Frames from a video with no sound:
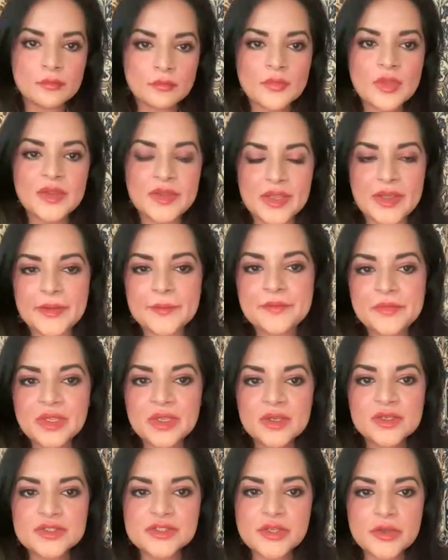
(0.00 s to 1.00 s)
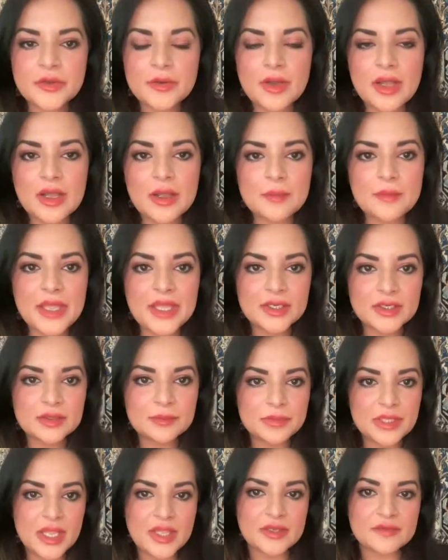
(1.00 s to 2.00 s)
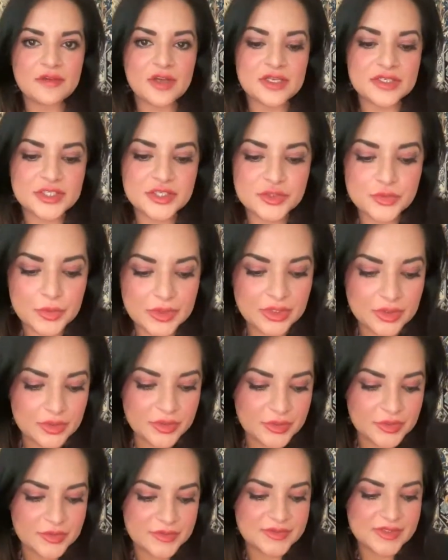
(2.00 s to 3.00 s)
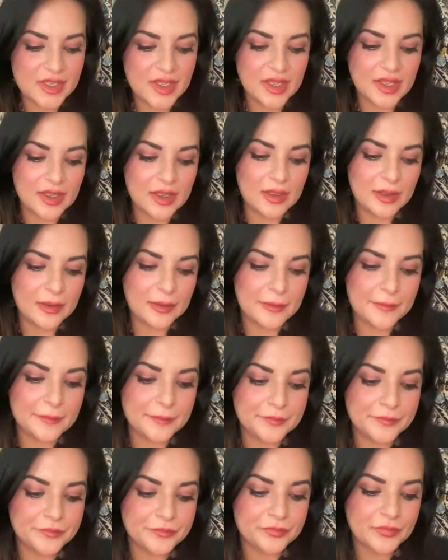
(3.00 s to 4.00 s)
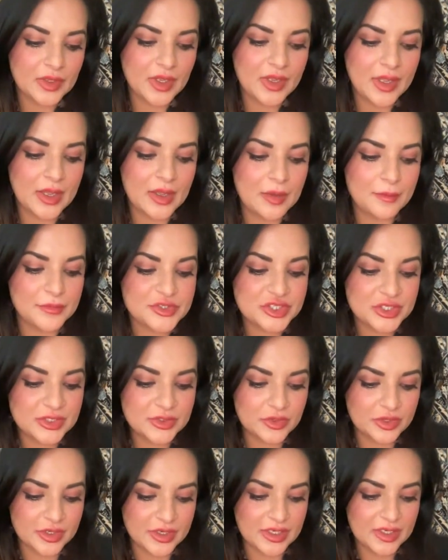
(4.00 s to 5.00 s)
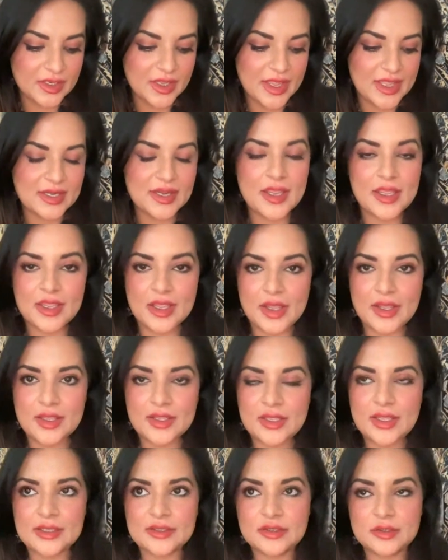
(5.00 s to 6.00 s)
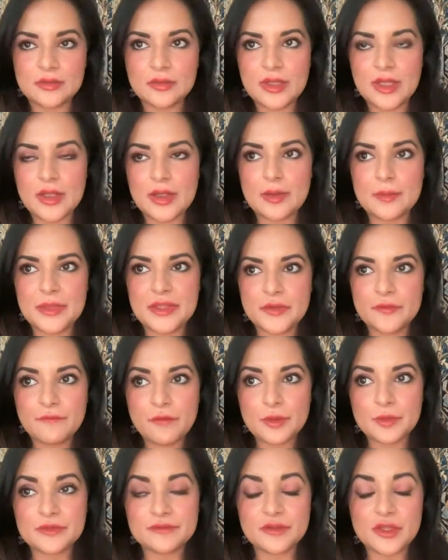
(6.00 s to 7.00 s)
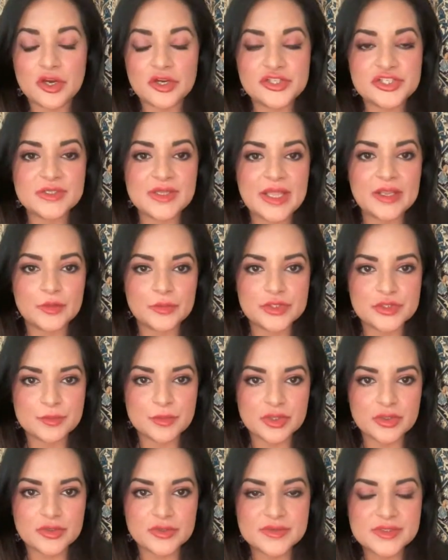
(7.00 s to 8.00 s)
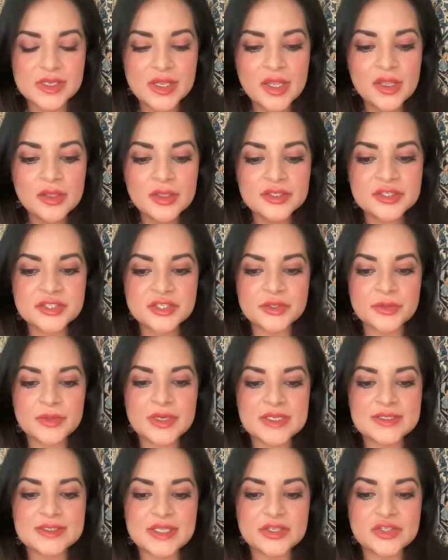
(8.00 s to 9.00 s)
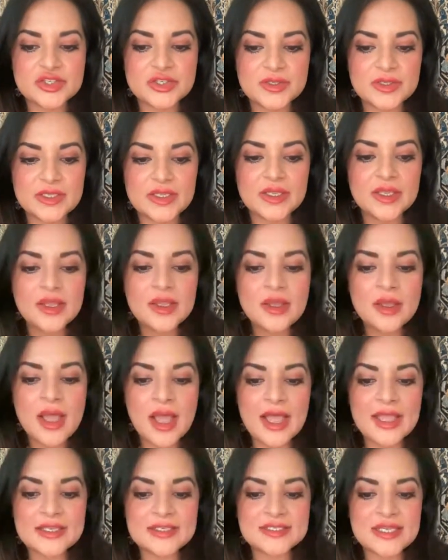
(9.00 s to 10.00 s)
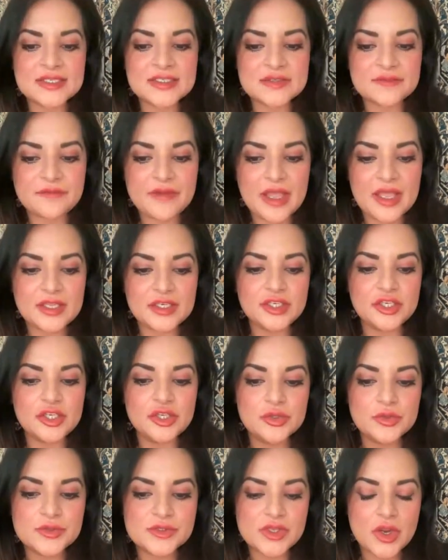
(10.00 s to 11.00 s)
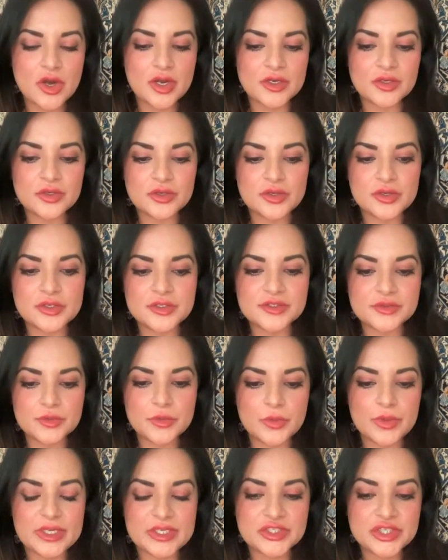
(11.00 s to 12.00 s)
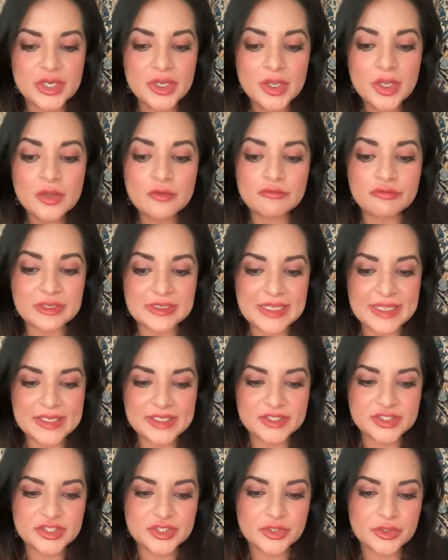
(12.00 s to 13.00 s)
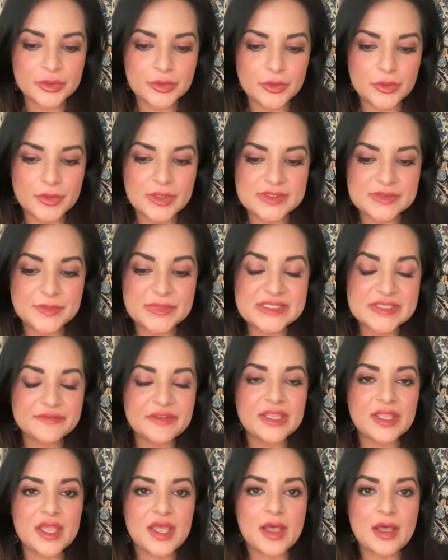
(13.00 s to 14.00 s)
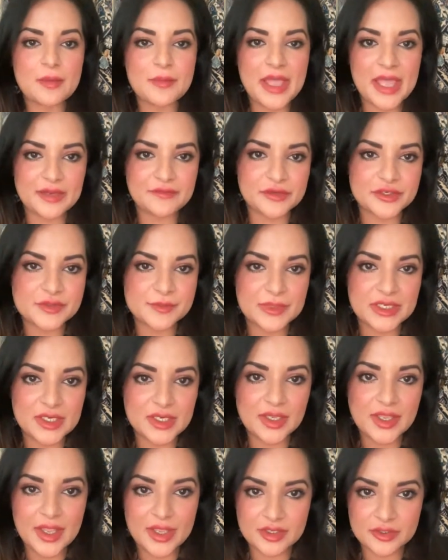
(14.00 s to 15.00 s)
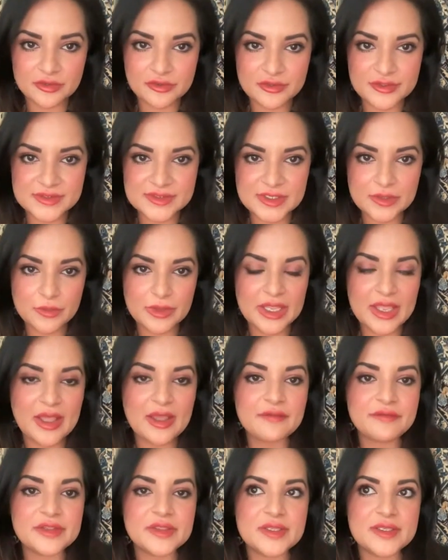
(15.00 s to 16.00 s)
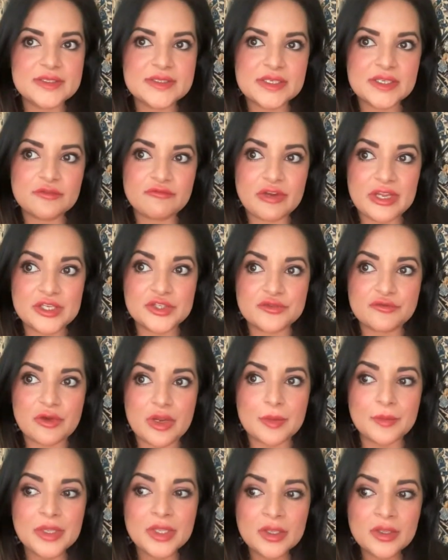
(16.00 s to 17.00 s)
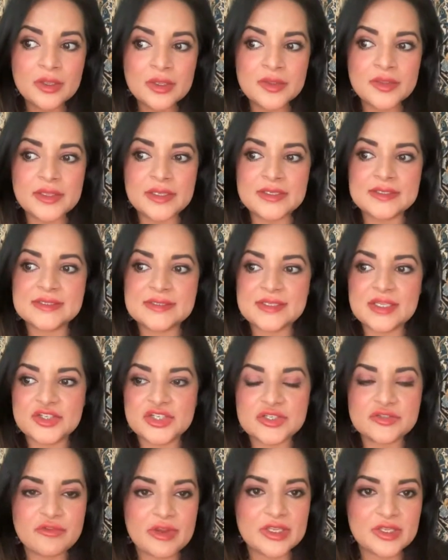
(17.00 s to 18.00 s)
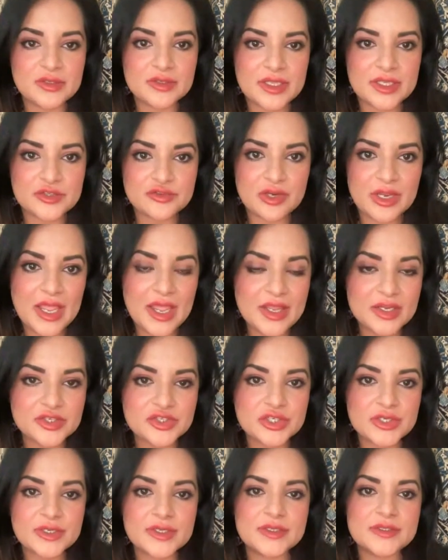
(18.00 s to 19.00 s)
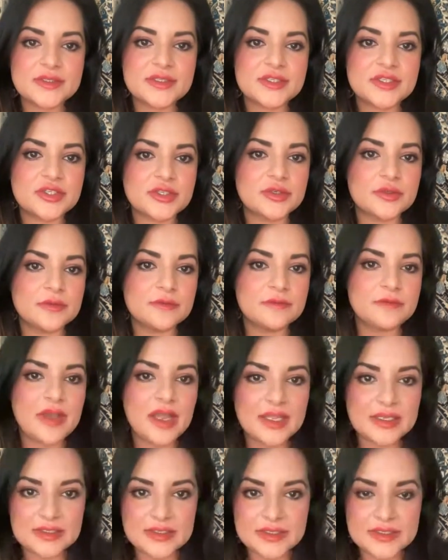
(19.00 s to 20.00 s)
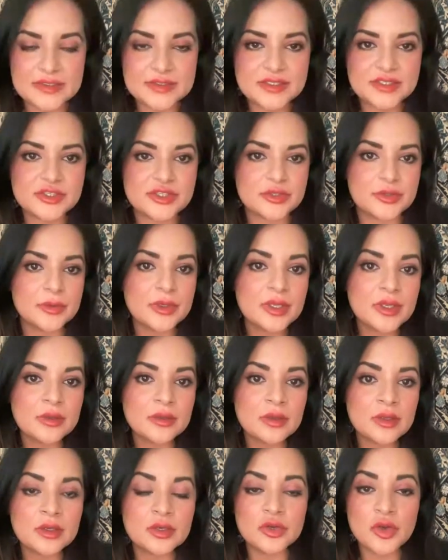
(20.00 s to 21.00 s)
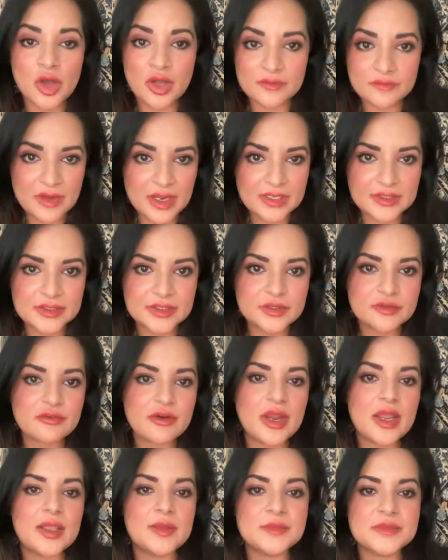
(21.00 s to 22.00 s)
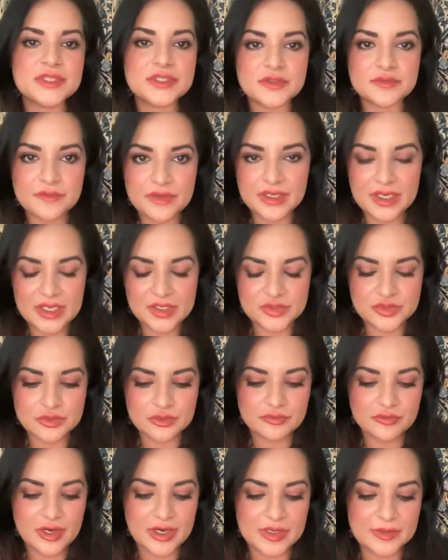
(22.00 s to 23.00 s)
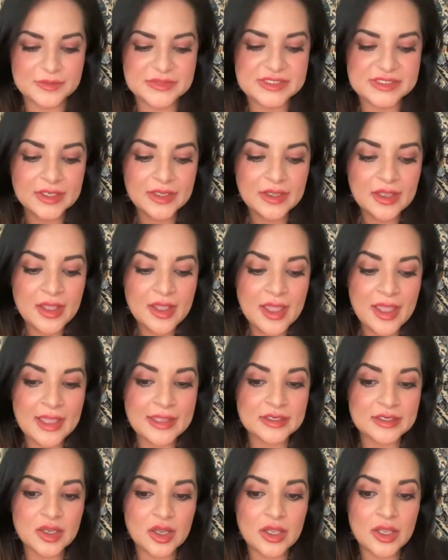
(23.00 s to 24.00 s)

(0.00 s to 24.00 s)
Yeah. So at Comply Advantage, we use machine learning and AI and in the form of large language models to essentially identify news articles which relate to specific adverse media categories that we have. And these can range from things such as regulatory actions to violence to nonviolent crimes to financial crimes, and